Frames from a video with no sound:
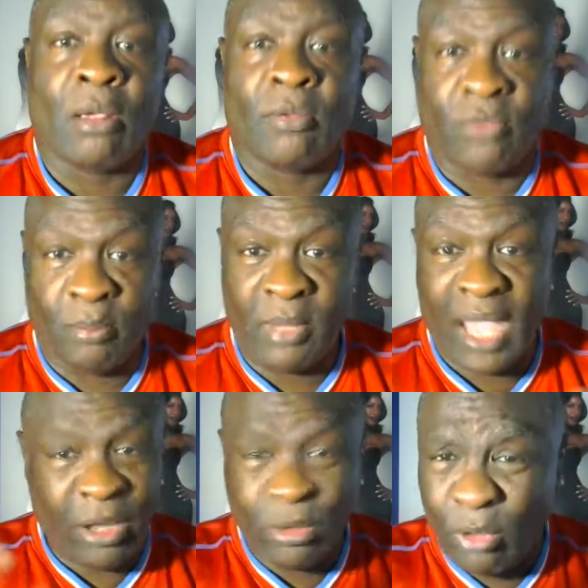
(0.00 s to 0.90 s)
For me,
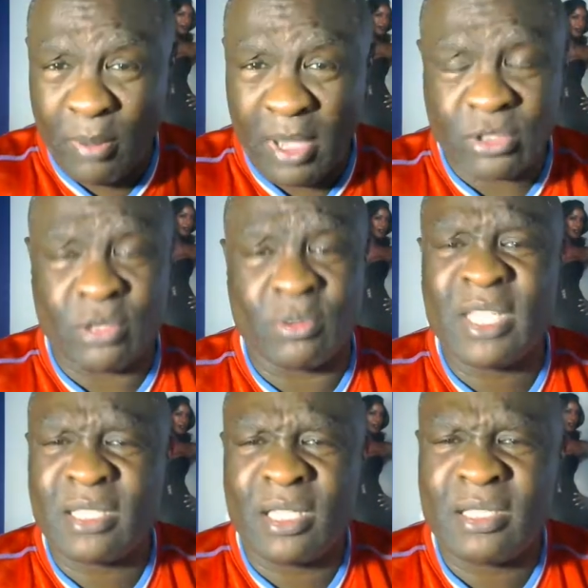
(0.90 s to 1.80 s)
I don't know about you.
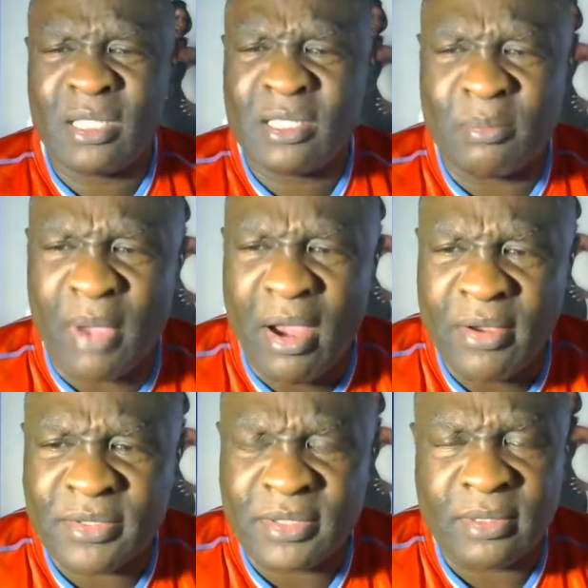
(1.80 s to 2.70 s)
It's it's it's
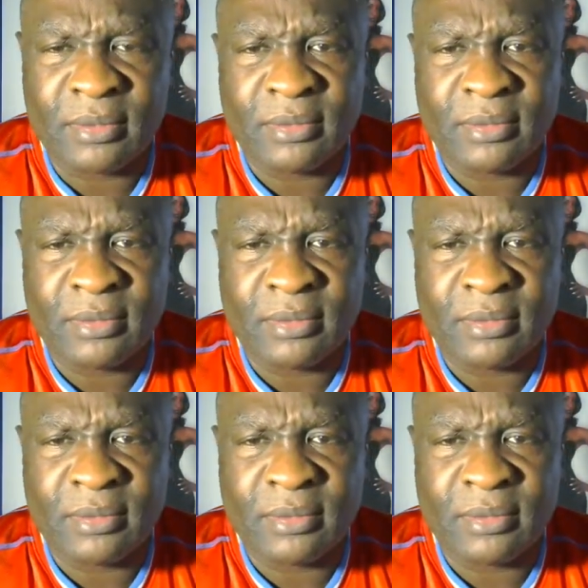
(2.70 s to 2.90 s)
embarrassing.